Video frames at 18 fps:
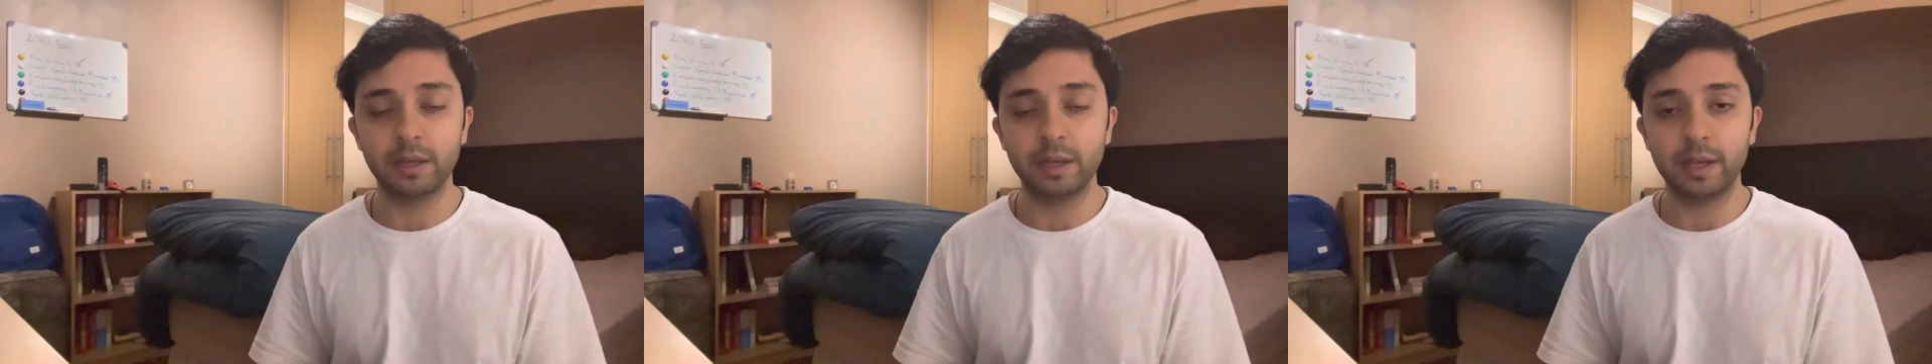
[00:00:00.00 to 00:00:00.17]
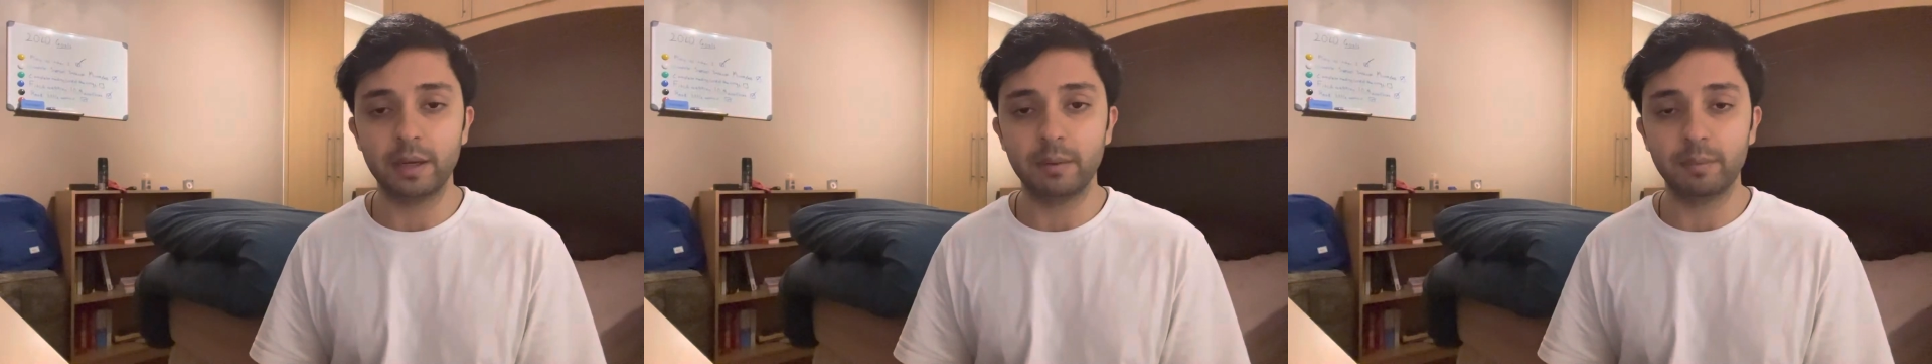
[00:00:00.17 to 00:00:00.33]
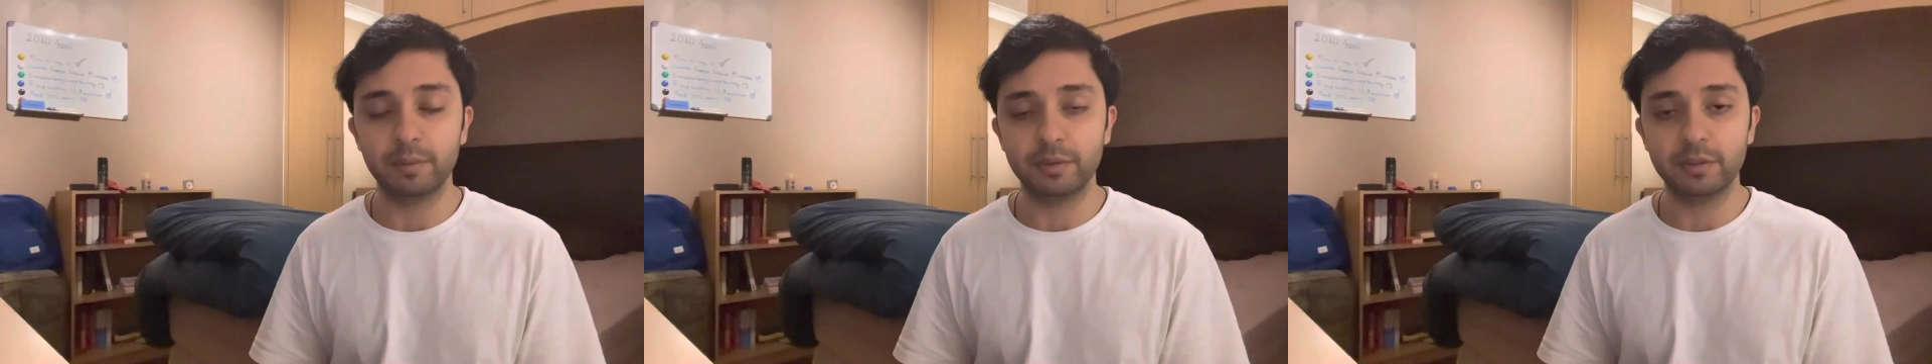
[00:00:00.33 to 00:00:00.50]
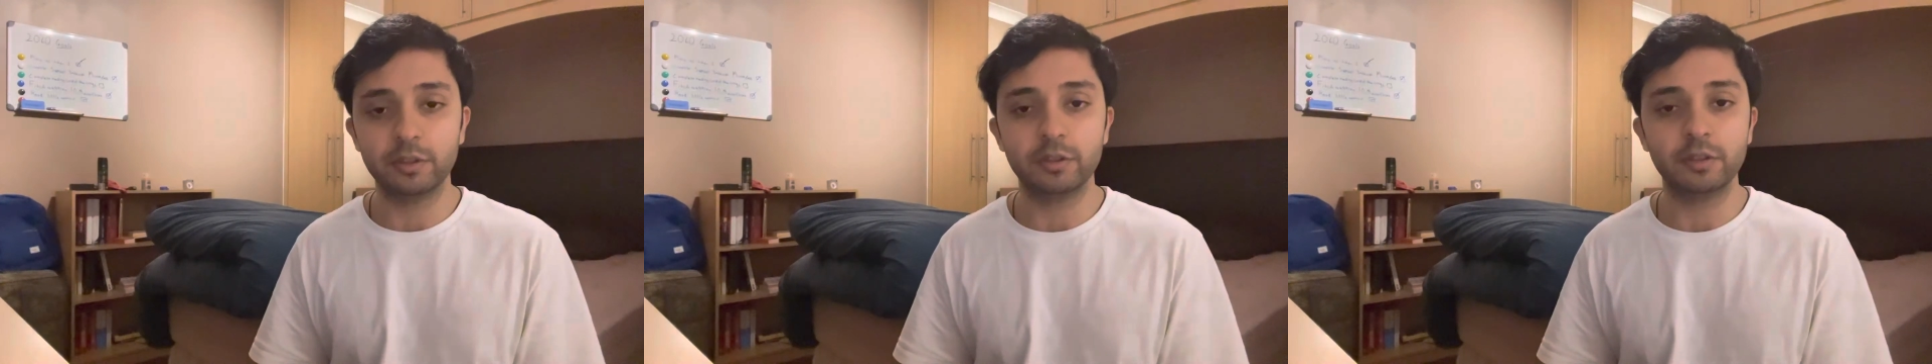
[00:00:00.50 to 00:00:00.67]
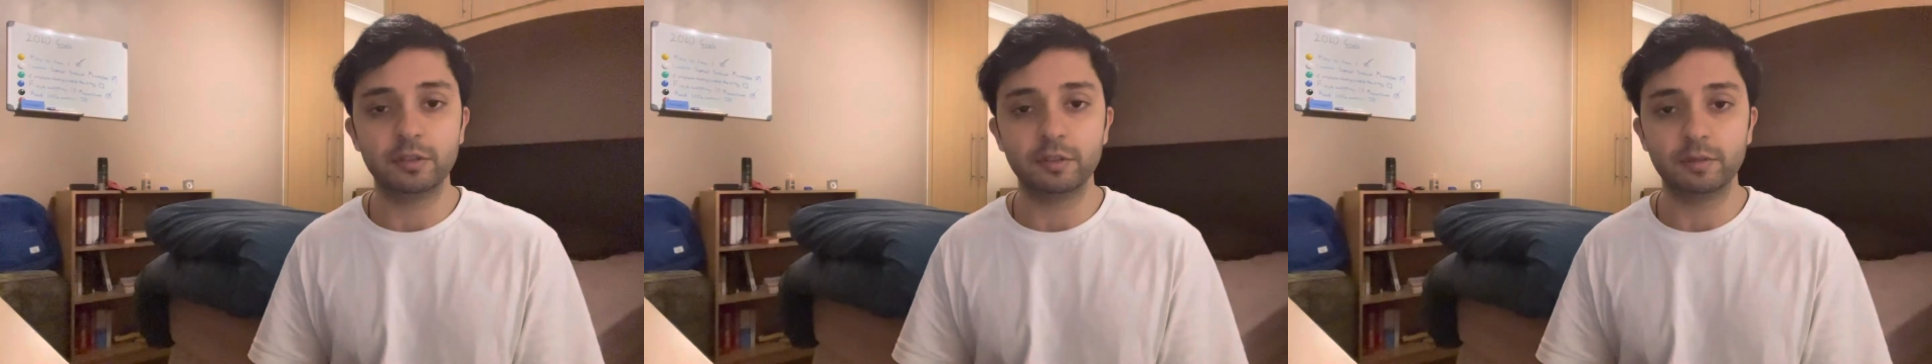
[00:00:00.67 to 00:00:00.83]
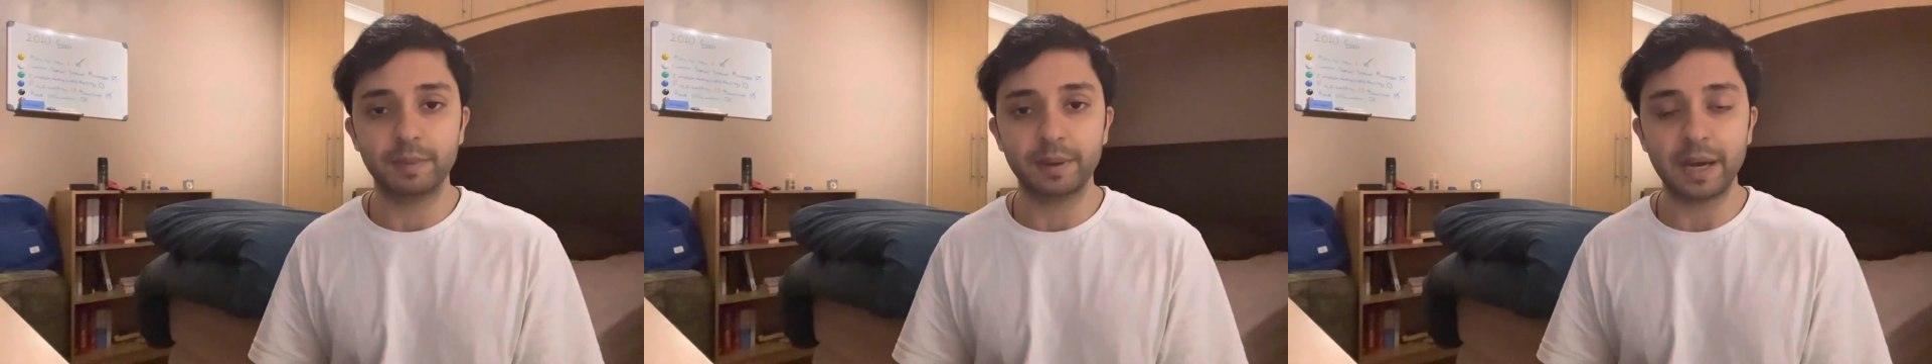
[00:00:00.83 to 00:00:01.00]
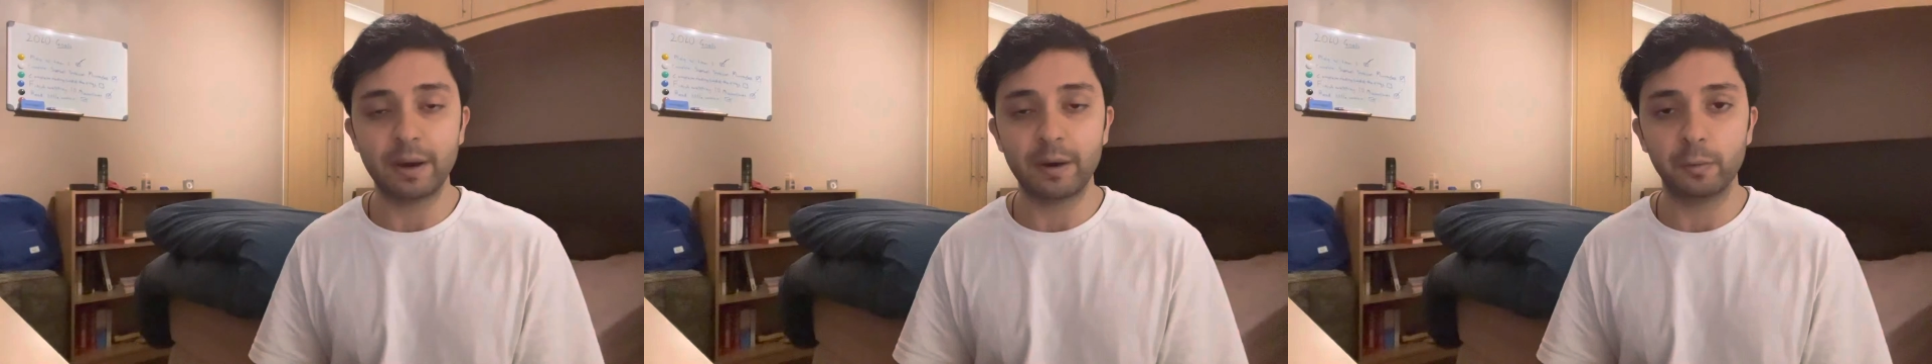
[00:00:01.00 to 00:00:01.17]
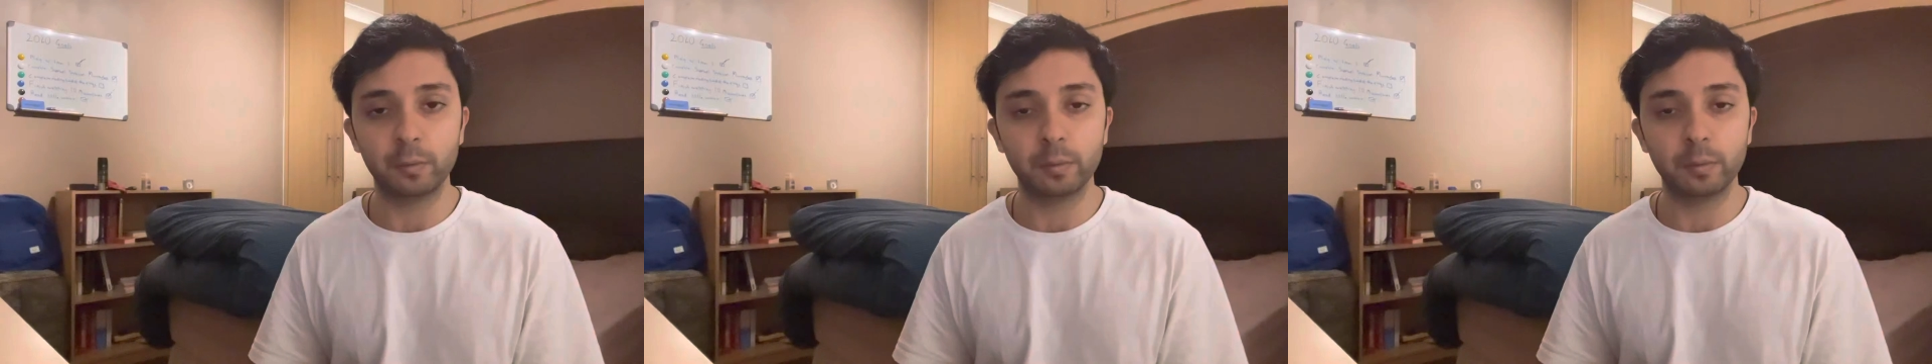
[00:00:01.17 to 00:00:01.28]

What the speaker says: in positions of power,